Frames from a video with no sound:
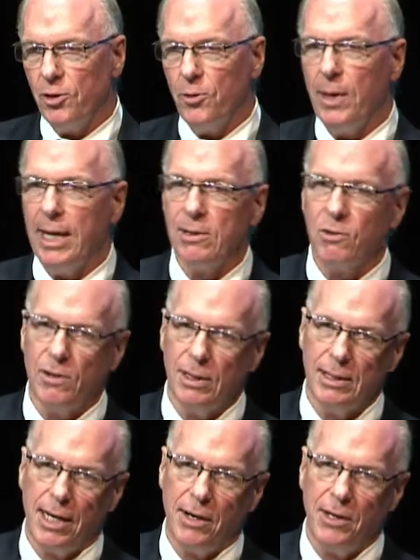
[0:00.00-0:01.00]
US,
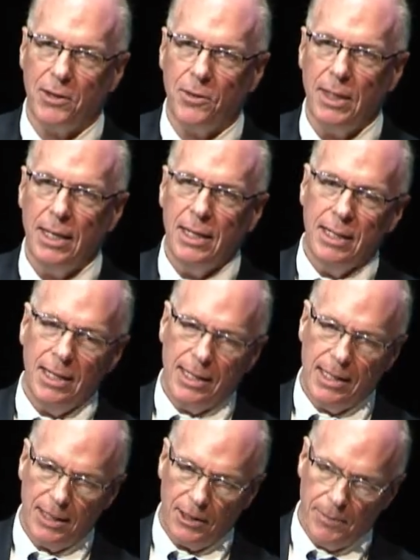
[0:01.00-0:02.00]
Ontario,
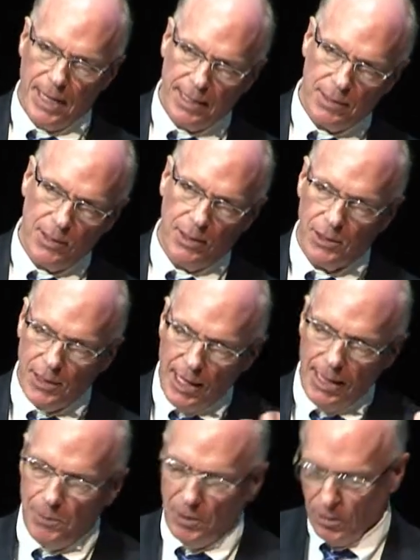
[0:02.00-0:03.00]
Quebec is
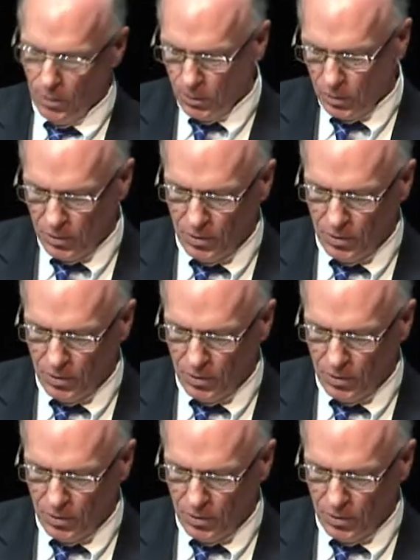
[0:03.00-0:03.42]
intertied with those.